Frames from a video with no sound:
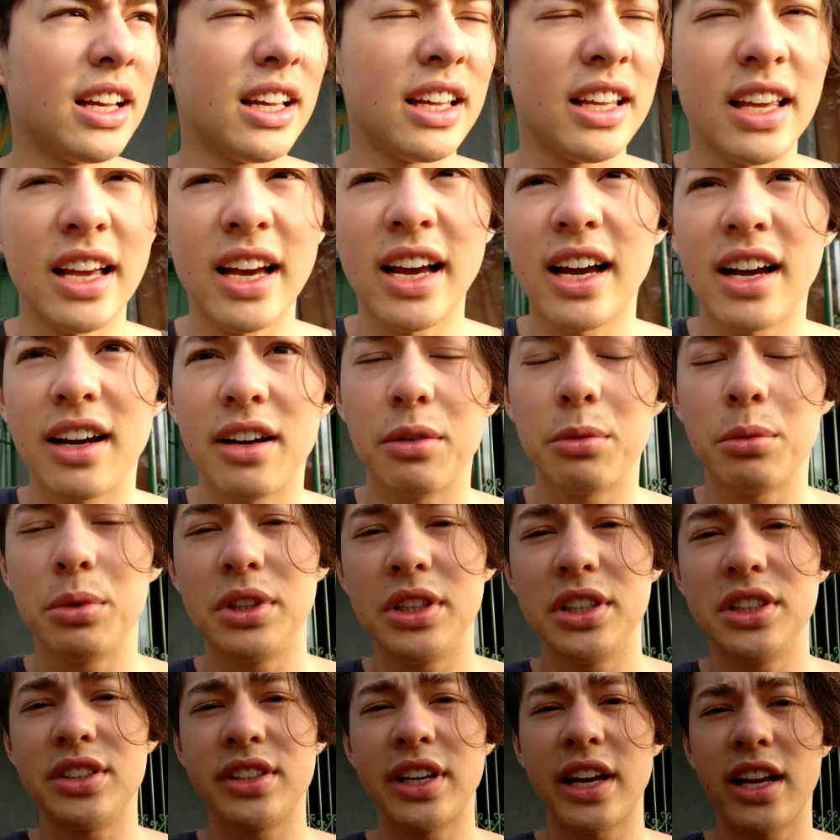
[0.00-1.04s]
yeah, we need
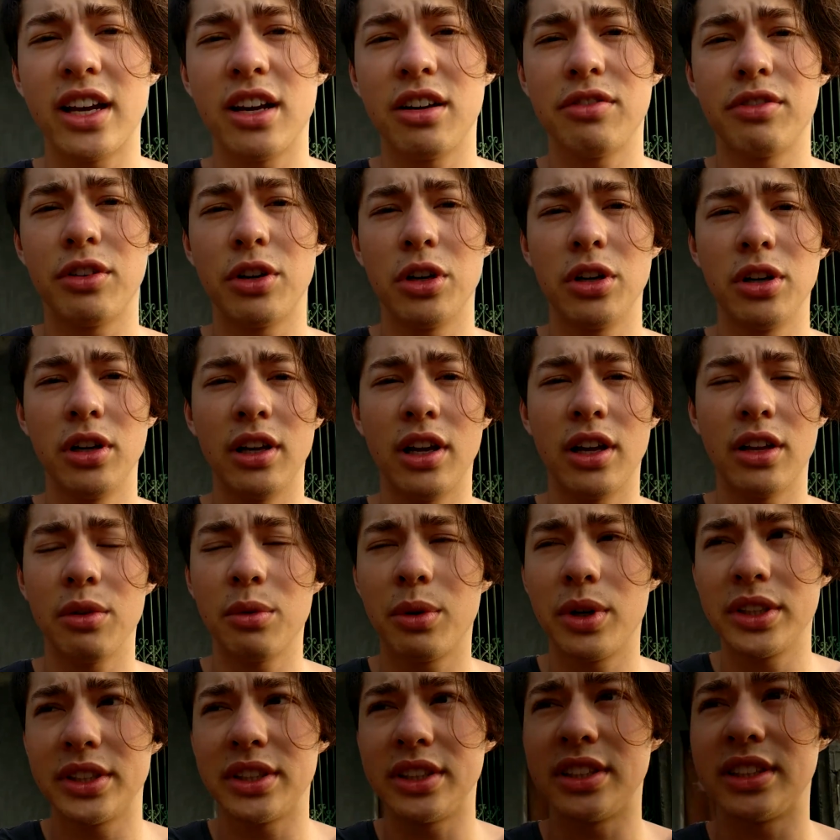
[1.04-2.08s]
to head up early, otherwise
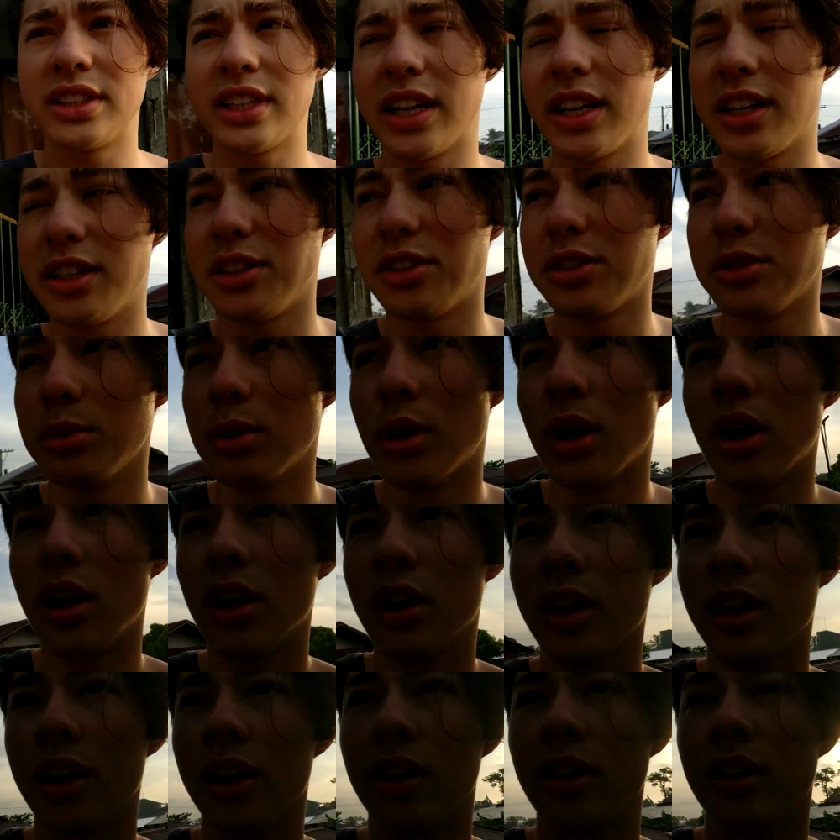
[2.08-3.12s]
it's getting too hot
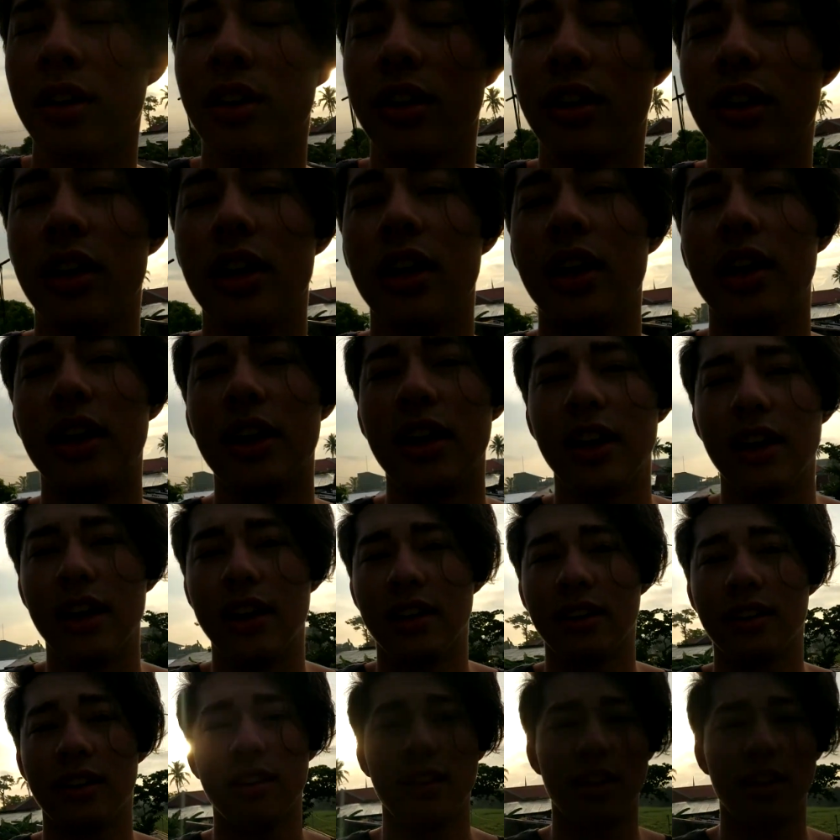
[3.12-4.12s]
here in the